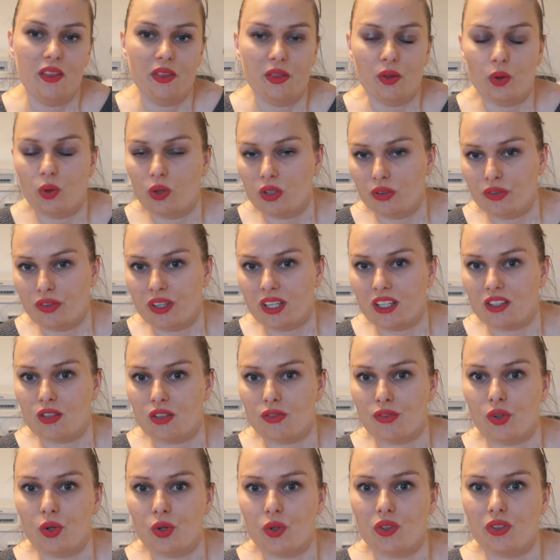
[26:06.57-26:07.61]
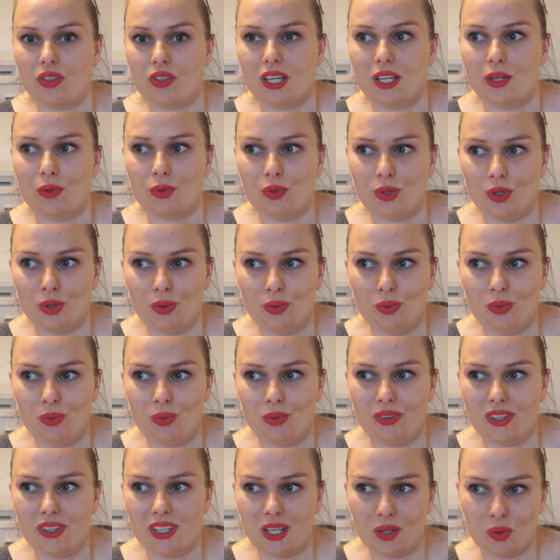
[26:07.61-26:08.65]
The only thing is, of course, I don't know
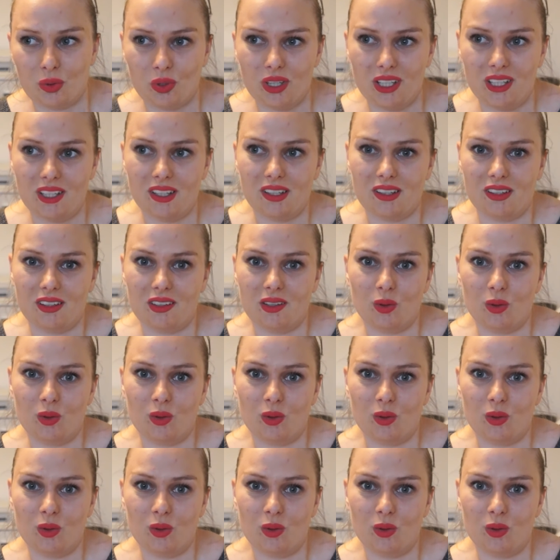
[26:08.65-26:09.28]
the ingredients,